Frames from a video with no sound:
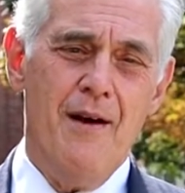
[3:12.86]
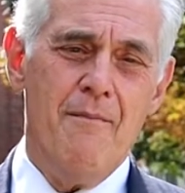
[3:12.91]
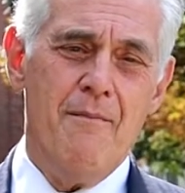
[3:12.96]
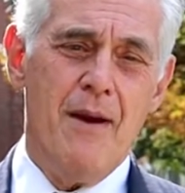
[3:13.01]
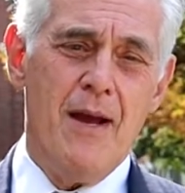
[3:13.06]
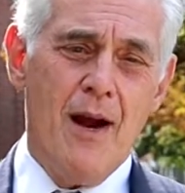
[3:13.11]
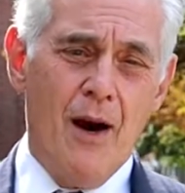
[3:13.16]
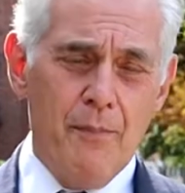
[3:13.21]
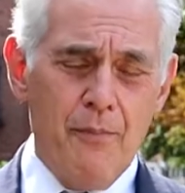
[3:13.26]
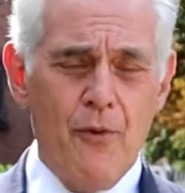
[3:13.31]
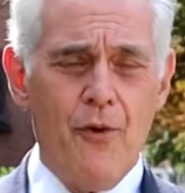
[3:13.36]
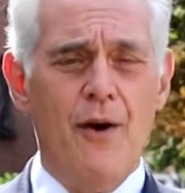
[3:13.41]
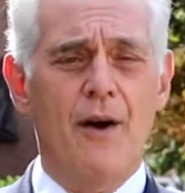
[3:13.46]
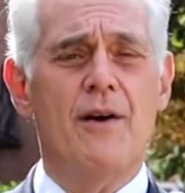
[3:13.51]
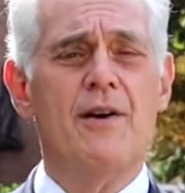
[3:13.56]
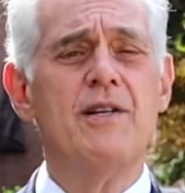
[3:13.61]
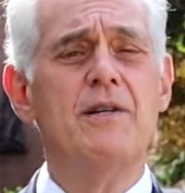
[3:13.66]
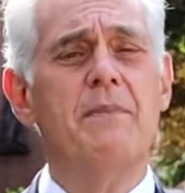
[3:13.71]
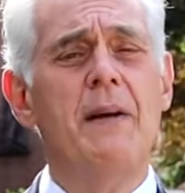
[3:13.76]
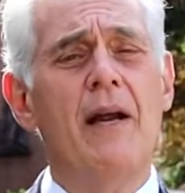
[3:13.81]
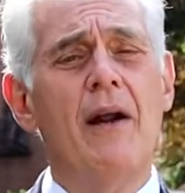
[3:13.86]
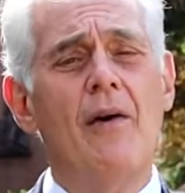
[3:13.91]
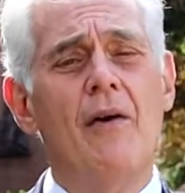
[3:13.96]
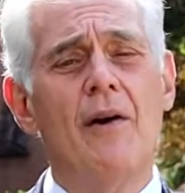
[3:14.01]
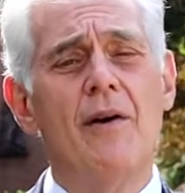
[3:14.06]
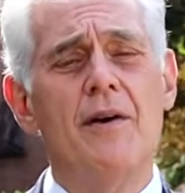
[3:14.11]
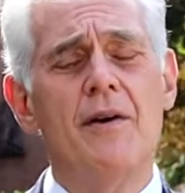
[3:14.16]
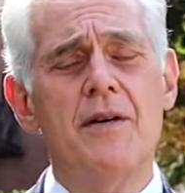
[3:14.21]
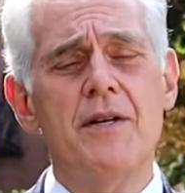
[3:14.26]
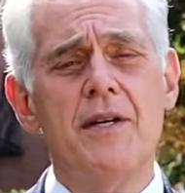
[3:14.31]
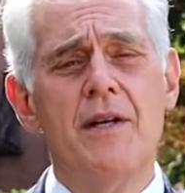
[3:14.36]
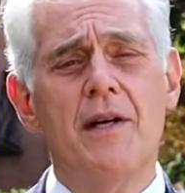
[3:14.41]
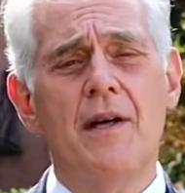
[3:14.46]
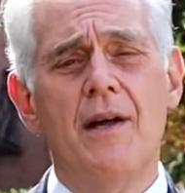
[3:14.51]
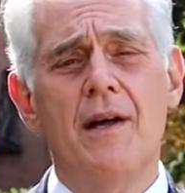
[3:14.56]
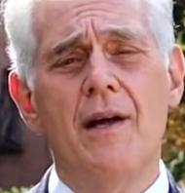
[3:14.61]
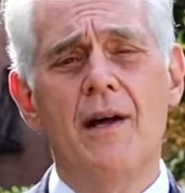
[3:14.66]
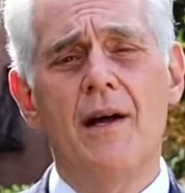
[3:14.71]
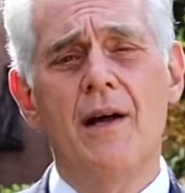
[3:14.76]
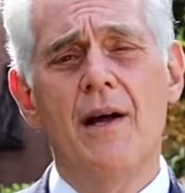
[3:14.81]
May our prayers be heard.
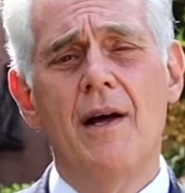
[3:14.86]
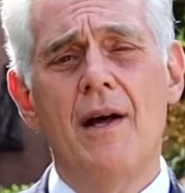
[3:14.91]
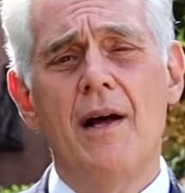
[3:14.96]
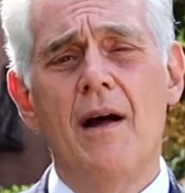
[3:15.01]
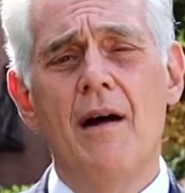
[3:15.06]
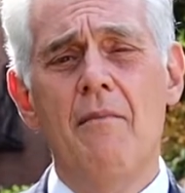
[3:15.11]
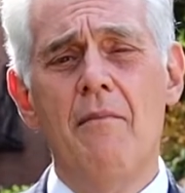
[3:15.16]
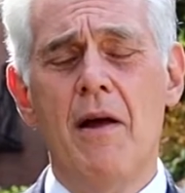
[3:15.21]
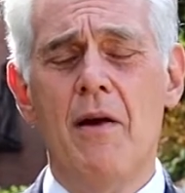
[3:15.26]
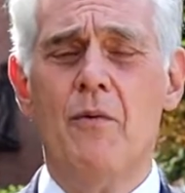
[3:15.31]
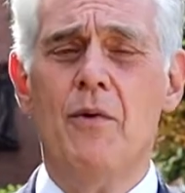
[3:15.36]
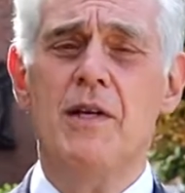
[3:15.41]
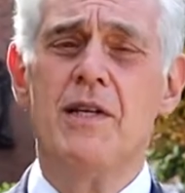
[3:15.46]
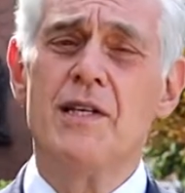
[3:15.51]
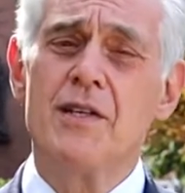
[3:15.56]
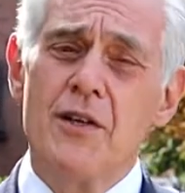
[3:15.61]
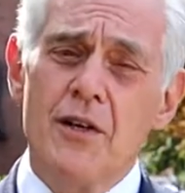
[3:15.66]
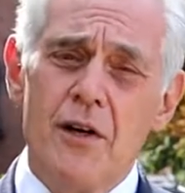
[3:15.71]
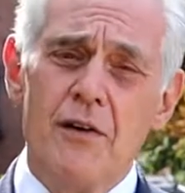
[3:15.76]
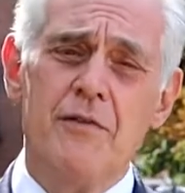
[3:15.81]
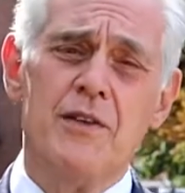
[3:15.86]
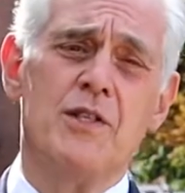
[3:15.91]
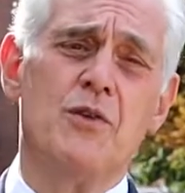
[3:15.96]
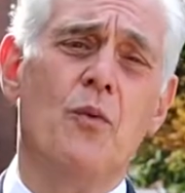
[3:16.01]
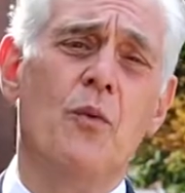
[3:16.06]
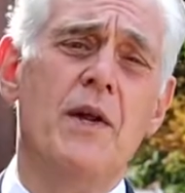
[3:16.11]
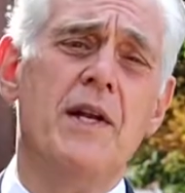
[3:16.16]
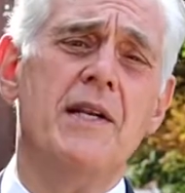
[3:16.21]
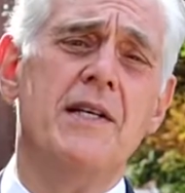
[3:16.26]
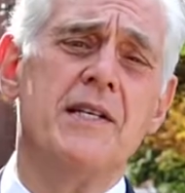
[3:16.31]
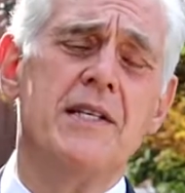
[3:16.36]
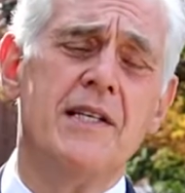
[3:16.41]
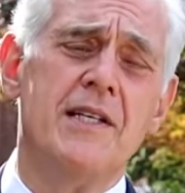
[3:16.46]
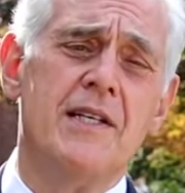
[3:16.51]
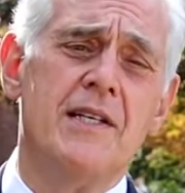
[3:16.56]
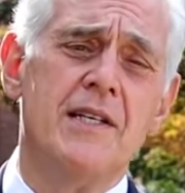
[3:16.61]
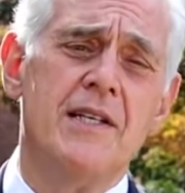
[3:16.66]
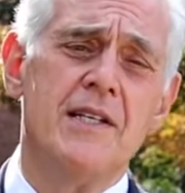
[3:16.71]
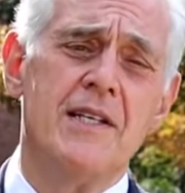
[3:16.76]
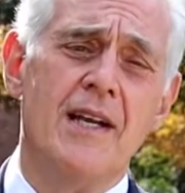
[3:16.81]
May we serve as
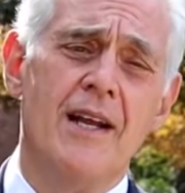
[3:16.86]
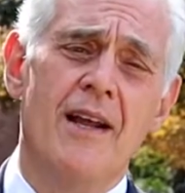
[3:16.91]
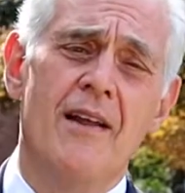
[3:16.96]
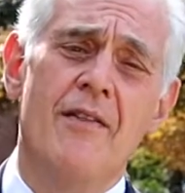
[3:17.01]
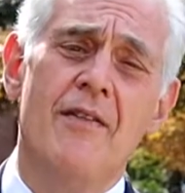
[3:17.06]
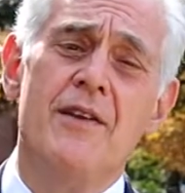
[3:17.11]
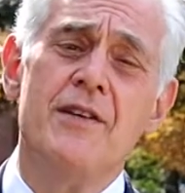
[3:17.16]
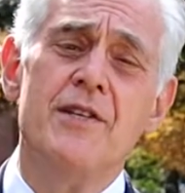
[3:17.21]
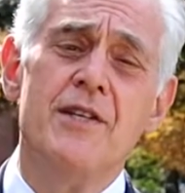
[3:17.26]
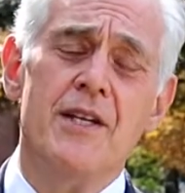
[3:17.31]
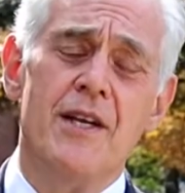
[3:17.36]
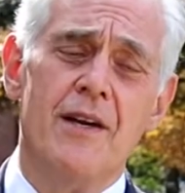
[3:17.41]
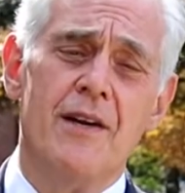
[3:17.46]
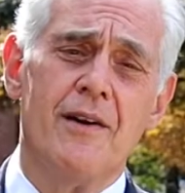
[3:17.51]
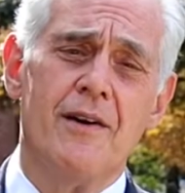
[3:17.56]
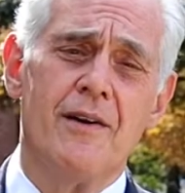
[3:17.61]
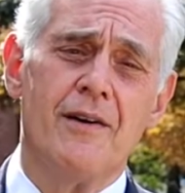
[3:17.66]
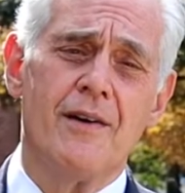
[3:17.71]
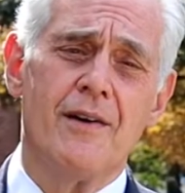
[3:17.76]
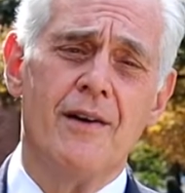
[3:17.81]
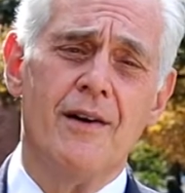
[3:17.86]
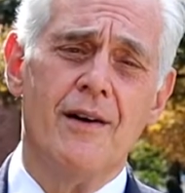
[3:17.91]
witnesses in this year.